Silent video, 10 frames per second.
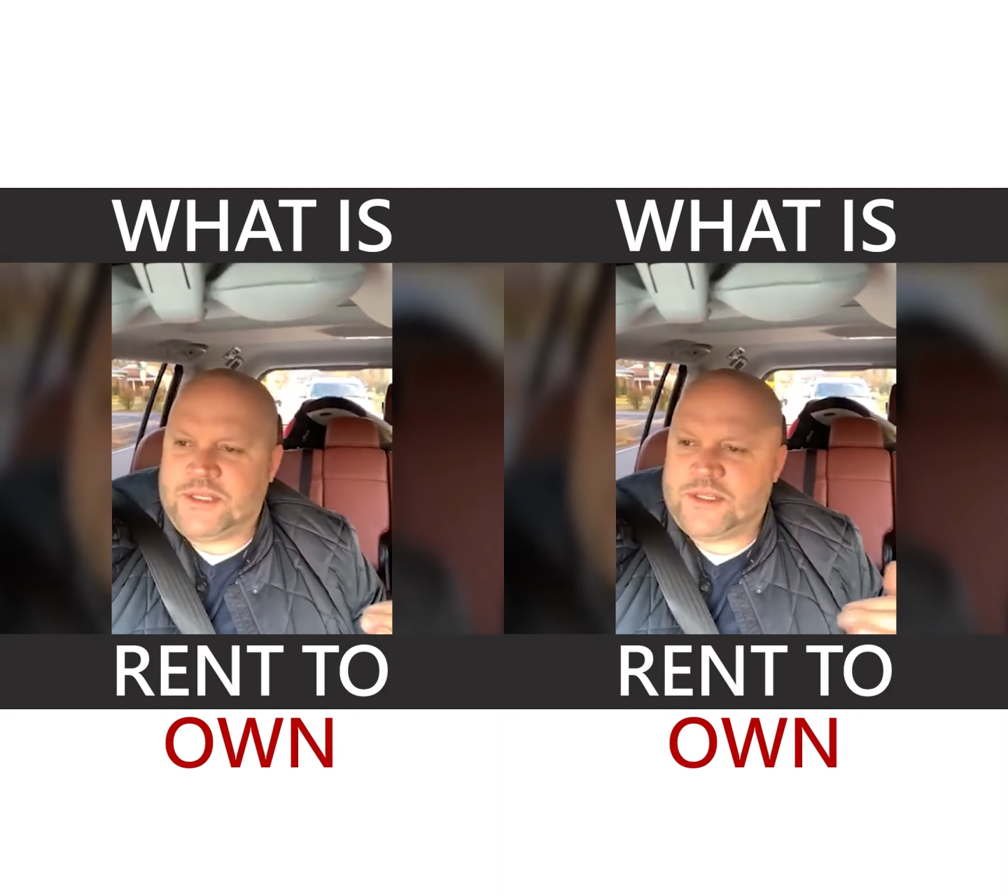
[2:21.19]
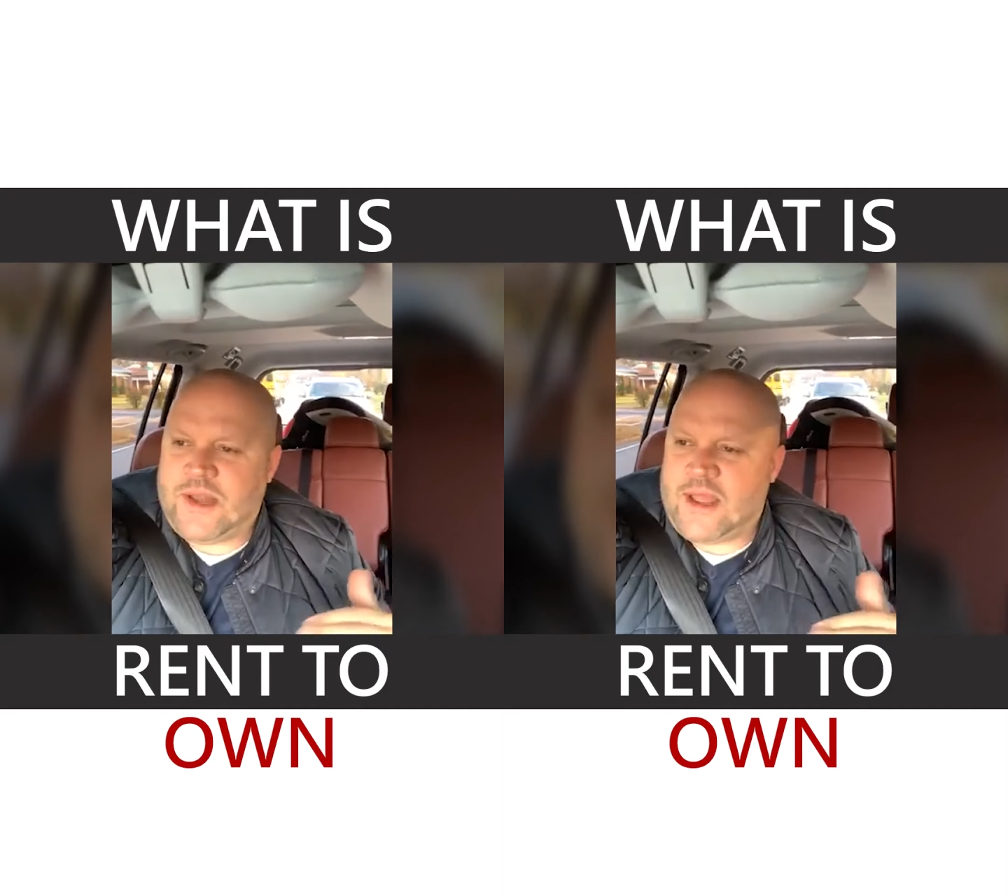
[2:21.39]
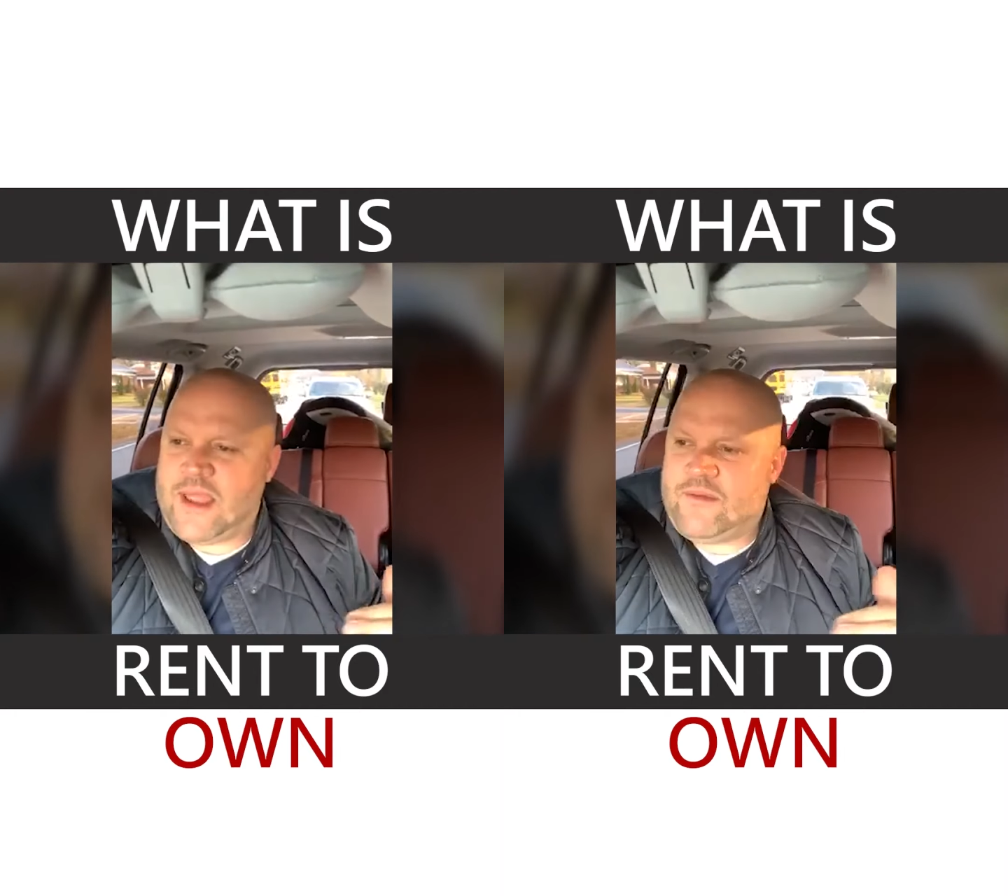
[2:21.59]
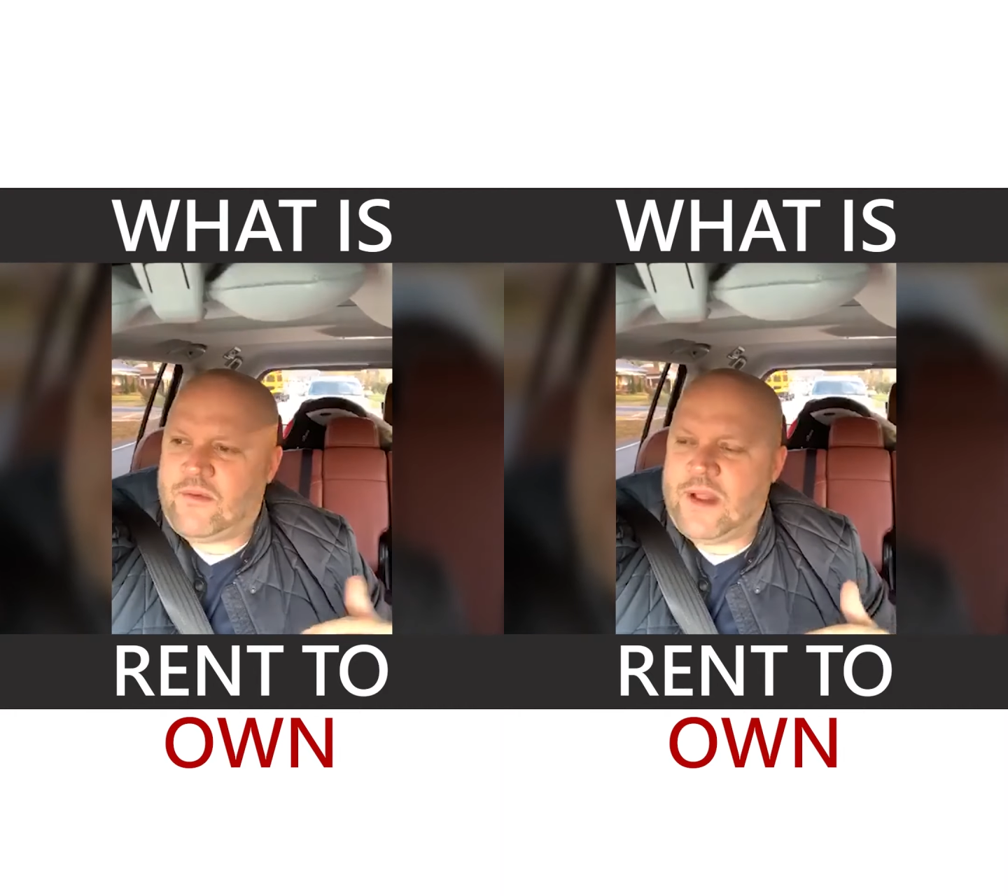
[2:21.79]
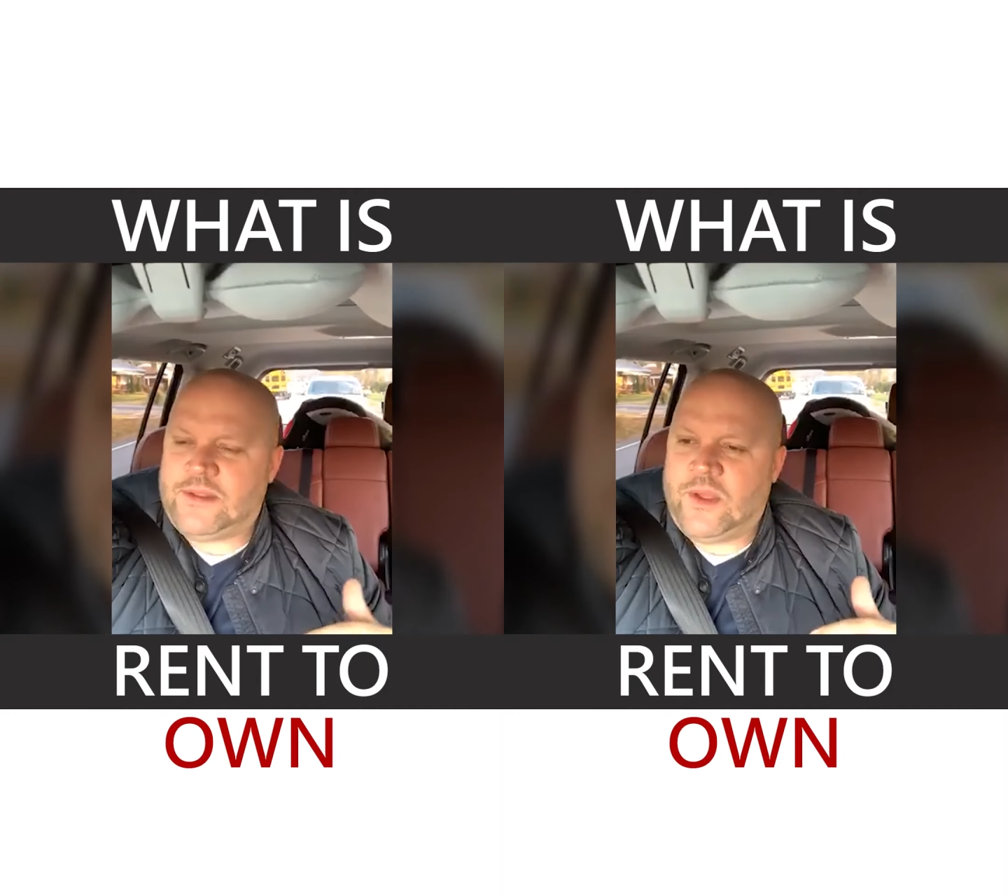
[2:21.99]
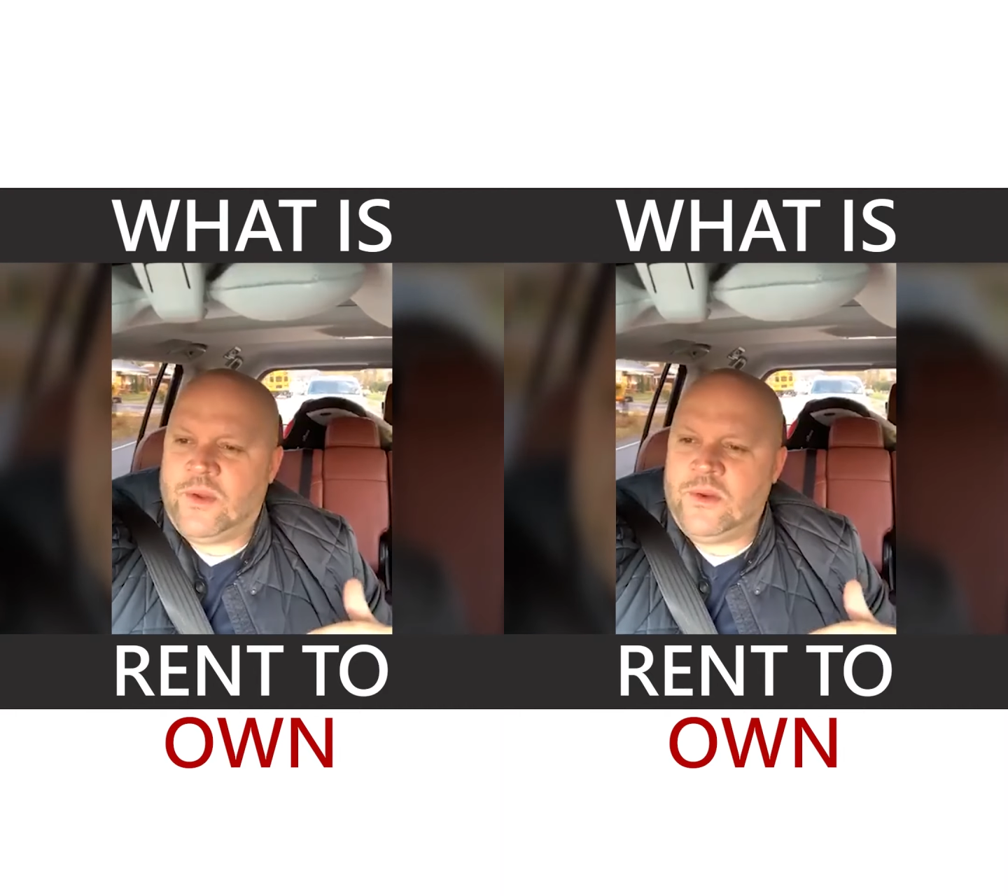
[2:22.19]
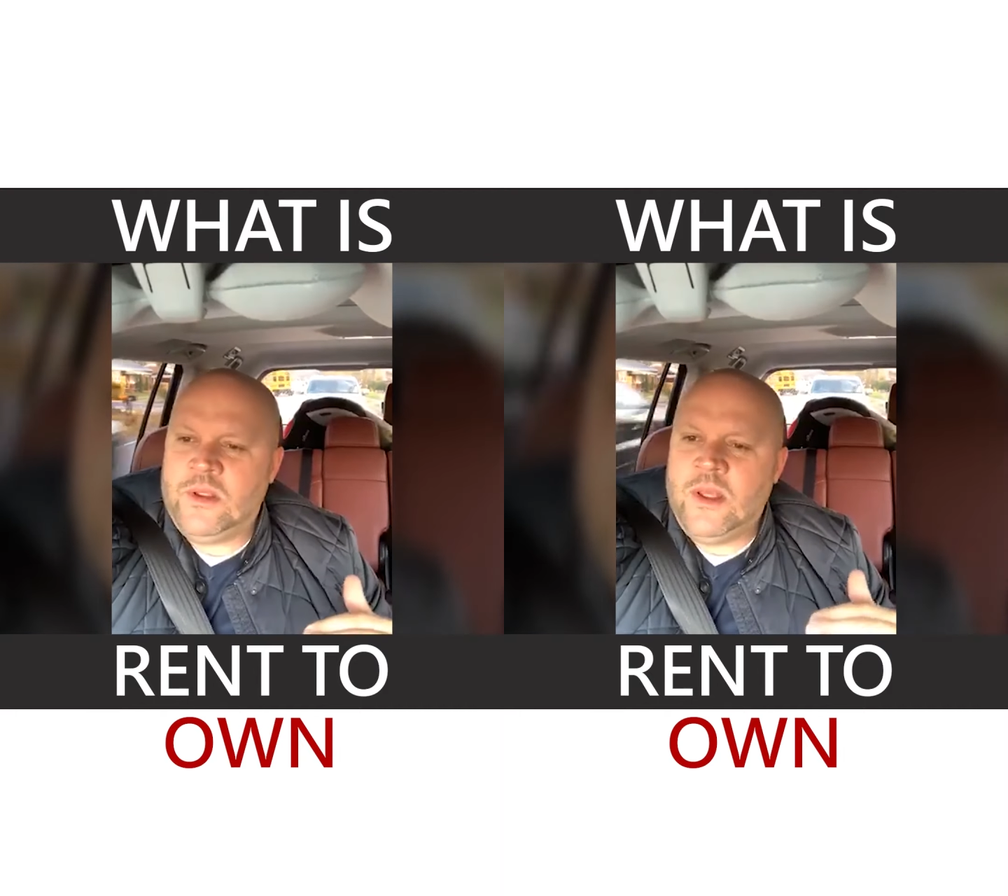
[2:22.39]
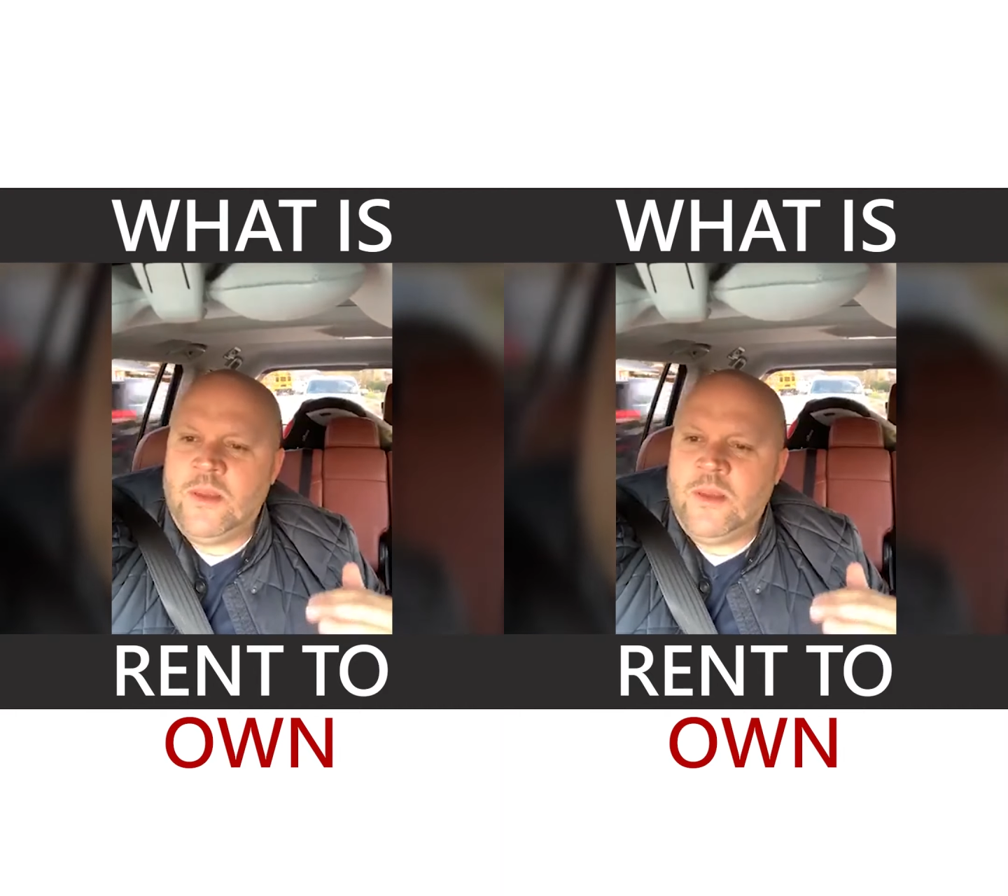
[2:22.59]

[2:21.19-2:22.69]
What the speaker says: so now you have a rent to own,